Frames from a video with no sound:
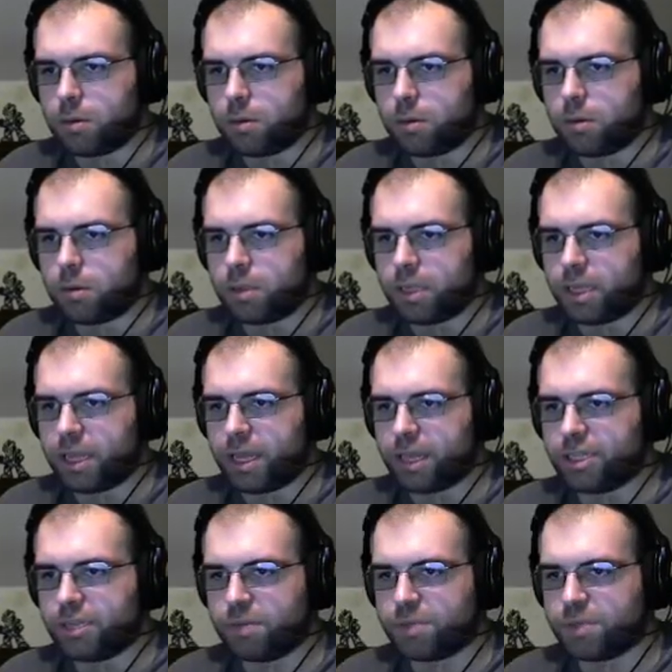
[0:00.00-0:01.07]
Yeah, I
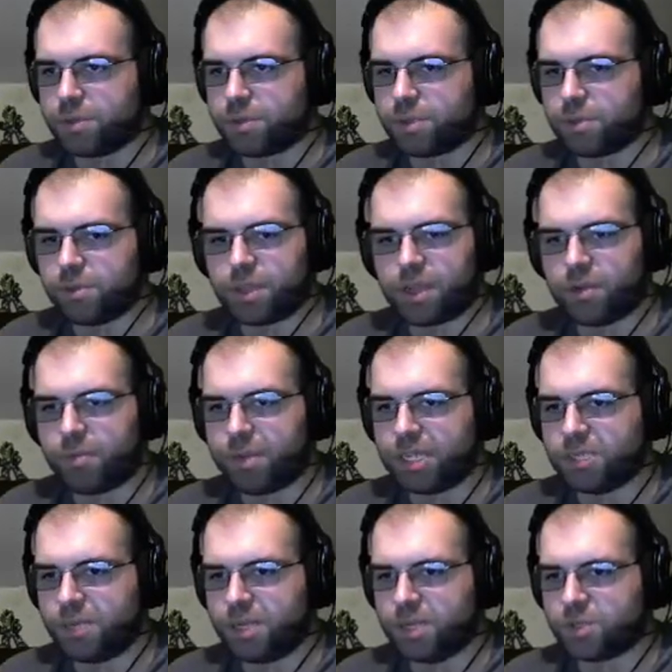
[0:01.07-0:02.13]
jumped too soon there. P-speed
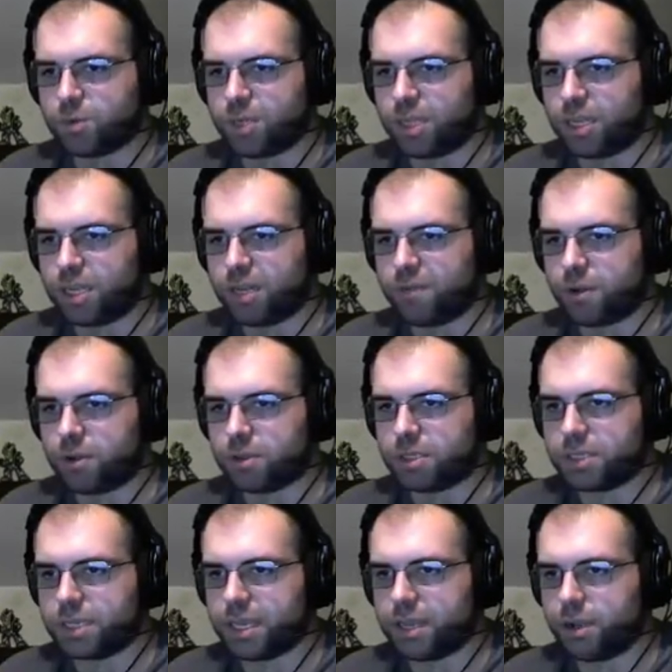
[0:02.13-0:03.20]
is really difficult to
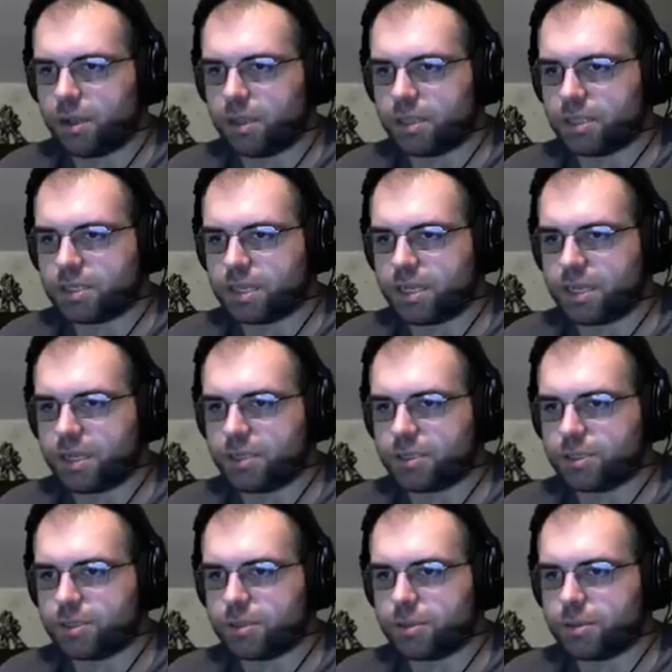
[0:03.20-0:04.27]
get on this stage
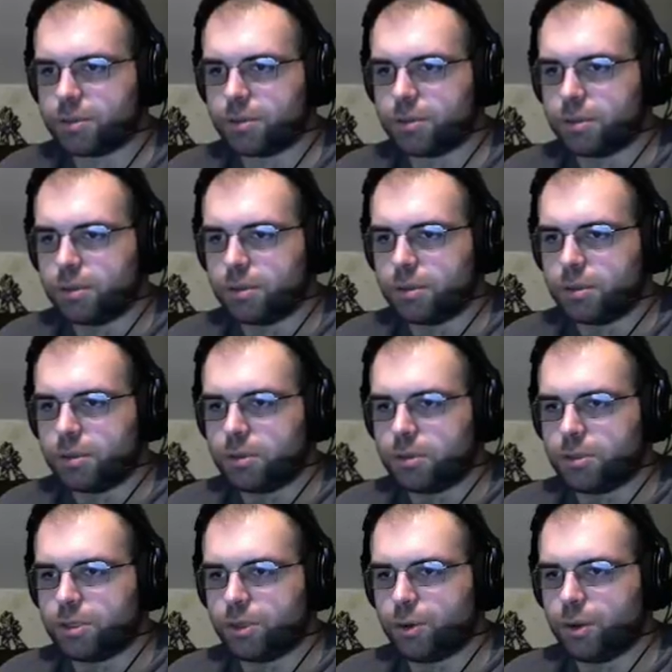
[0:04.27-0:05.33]

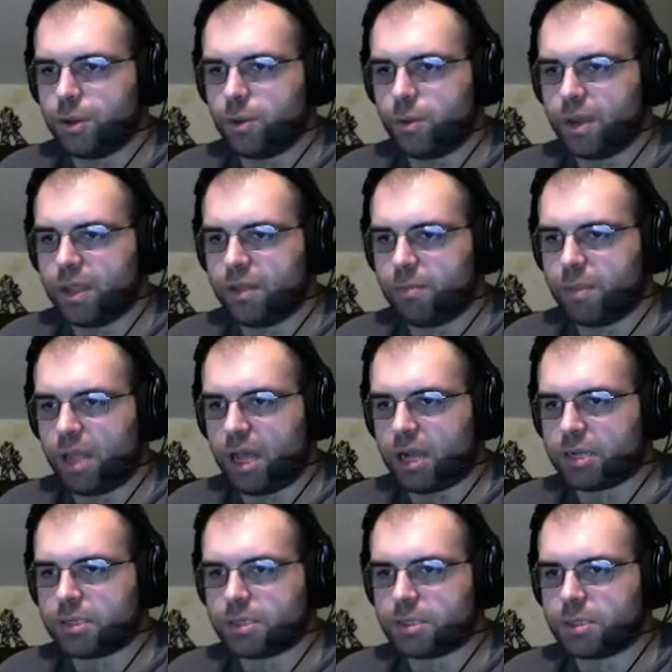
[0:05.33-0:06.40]
due to the way the
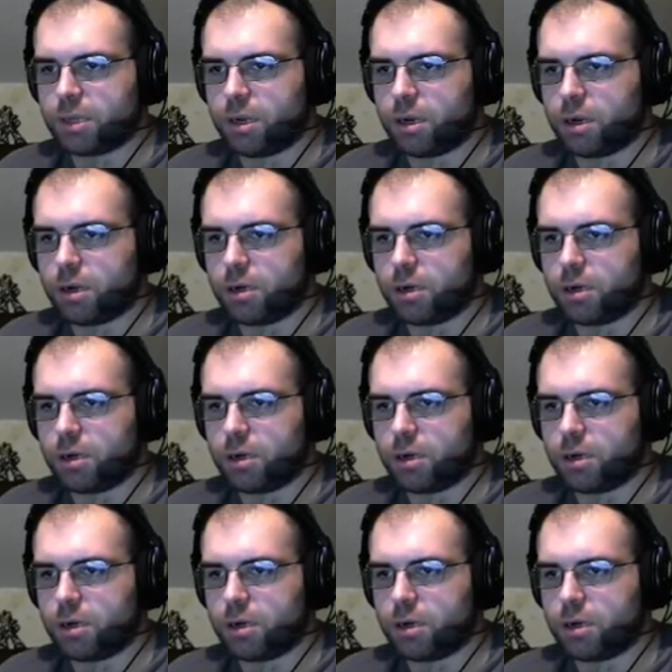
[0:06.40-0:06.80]
blocks are.